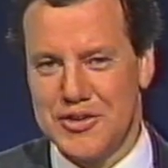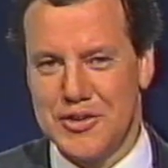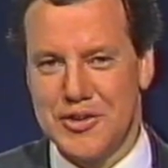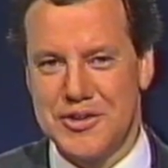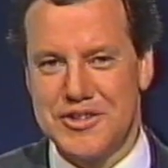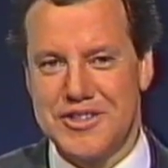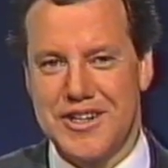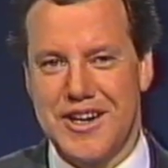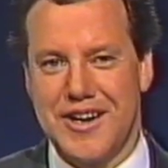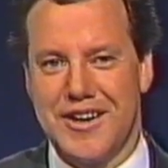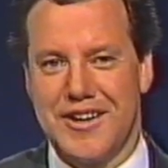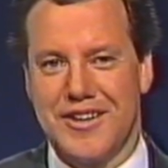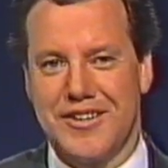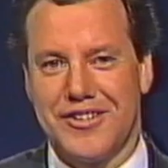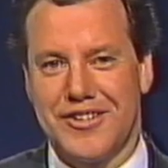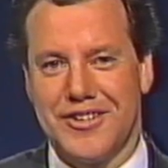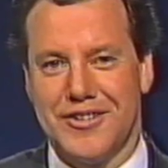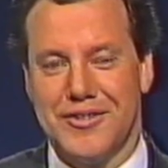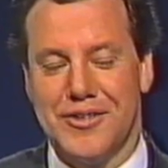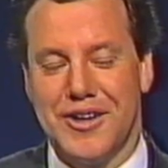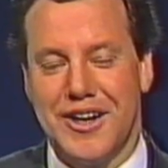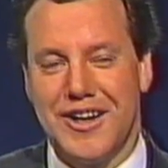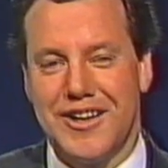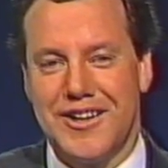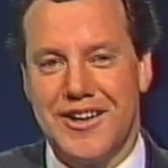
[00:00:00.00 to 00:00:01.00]
George
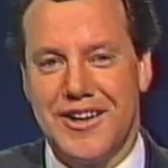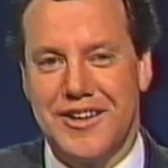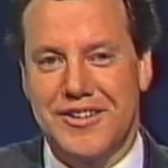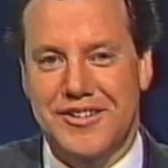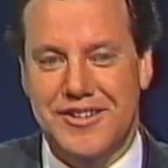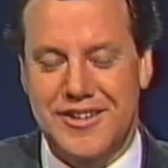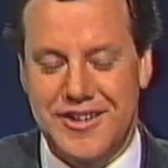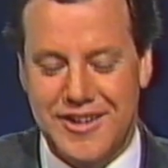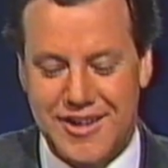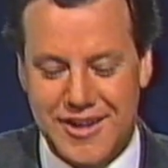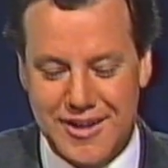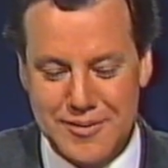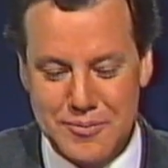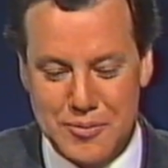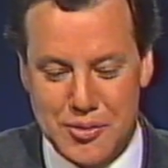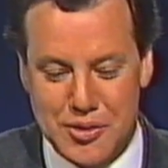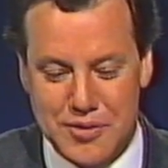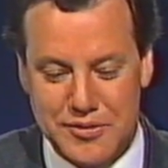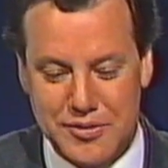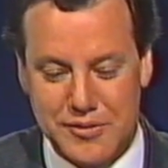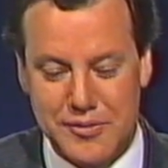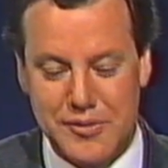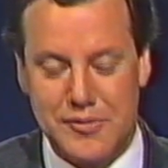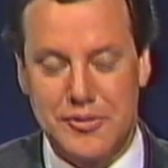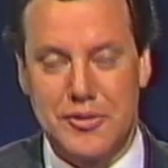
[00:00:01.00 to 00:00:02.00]
Harrison, really nice guy.
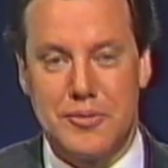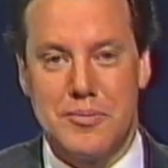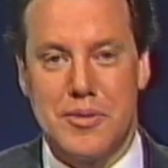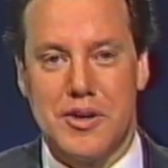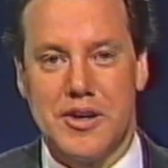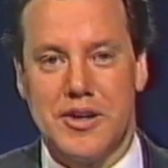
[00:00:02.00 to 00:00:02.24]
More from